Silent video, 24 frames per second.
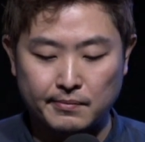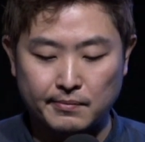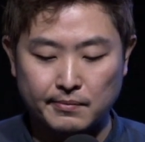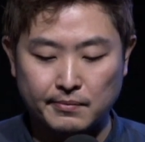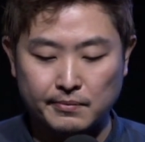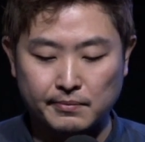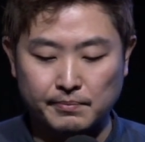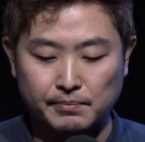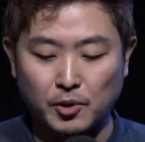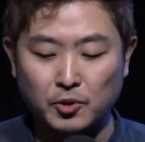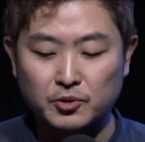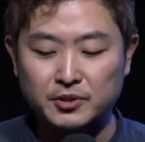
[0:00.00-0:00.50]

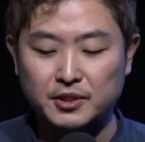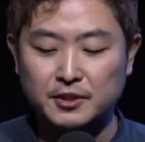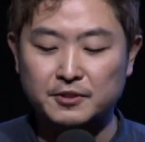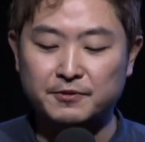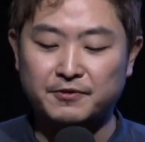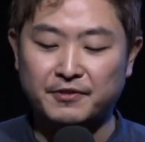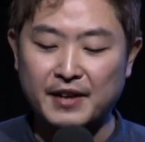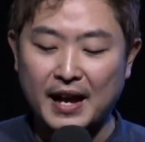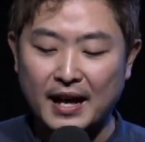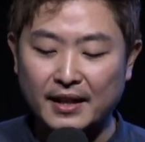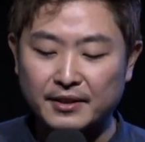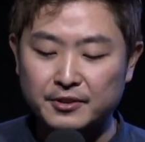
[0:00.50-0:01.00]
Moses
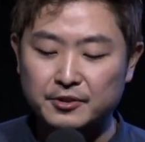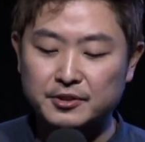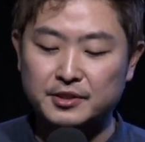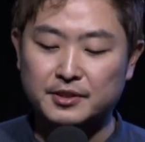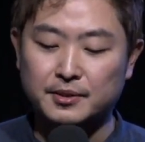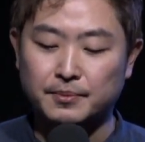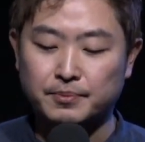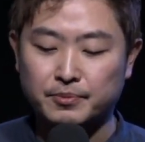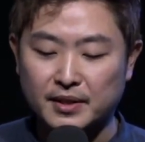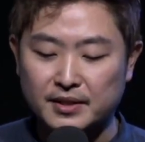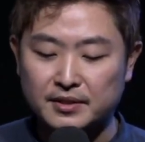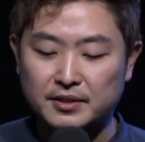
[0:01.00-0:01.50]
values the
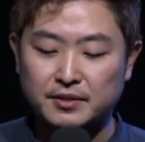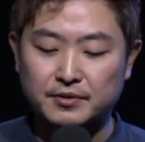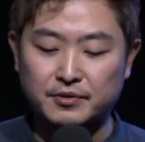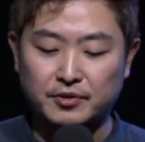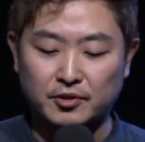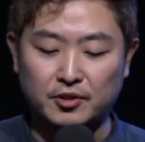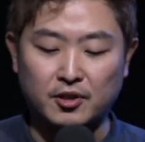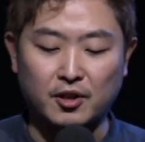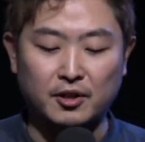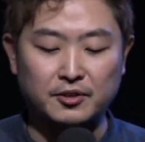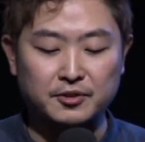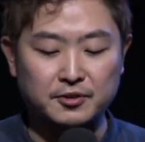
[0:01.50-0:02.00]
presence of
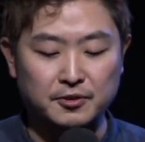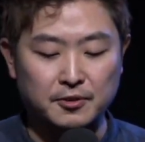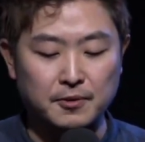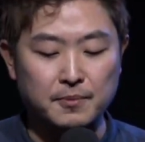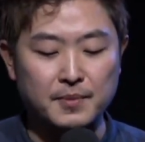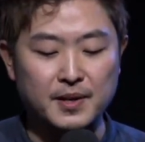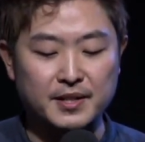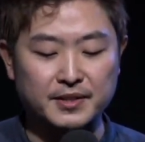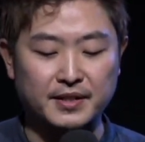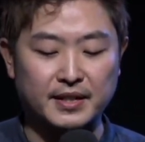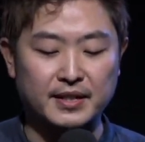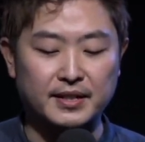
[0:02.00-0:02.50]
God so
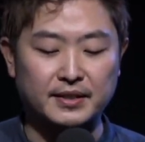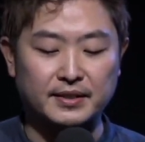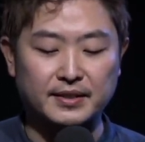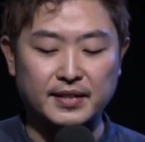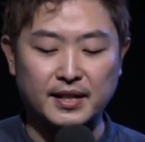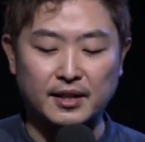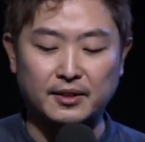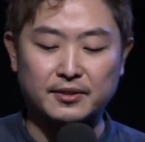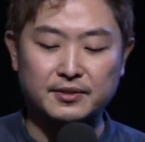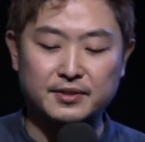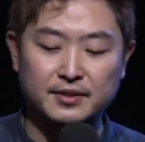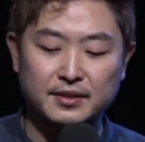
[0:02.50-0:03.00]
much that he
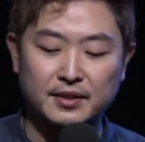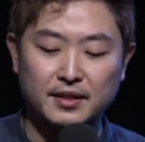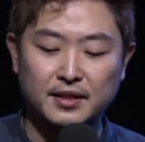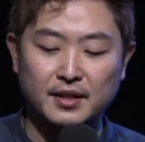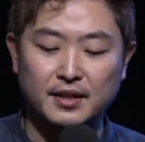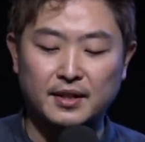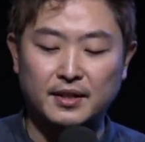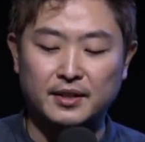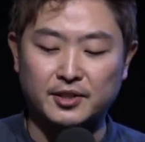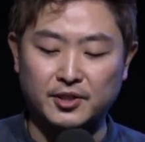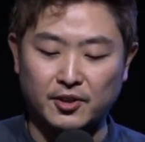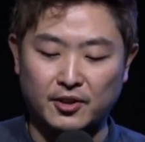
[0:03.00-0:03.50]
tells
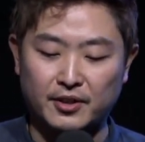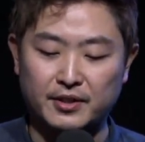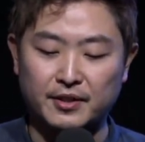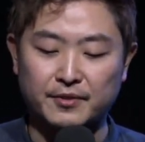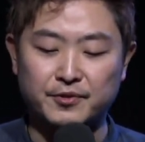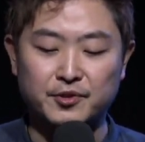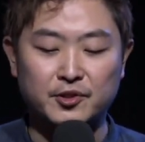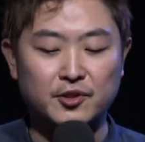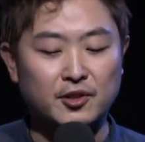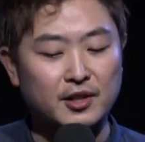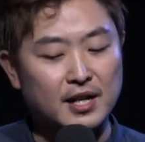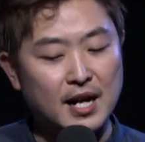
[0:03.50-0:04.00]
God, if
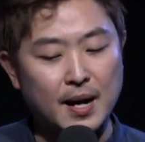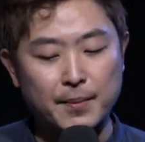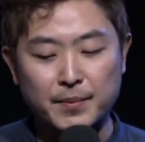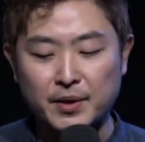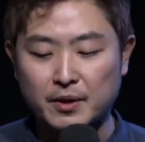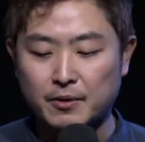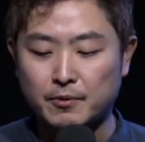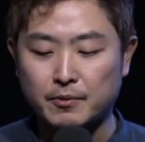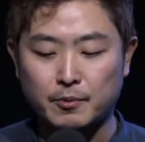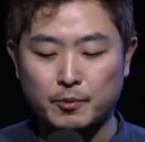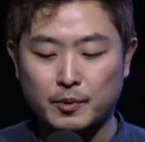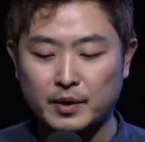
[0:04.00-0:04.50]
you're not
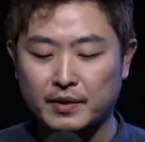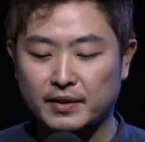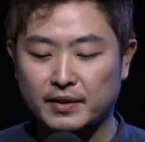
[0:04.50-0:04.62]
coming with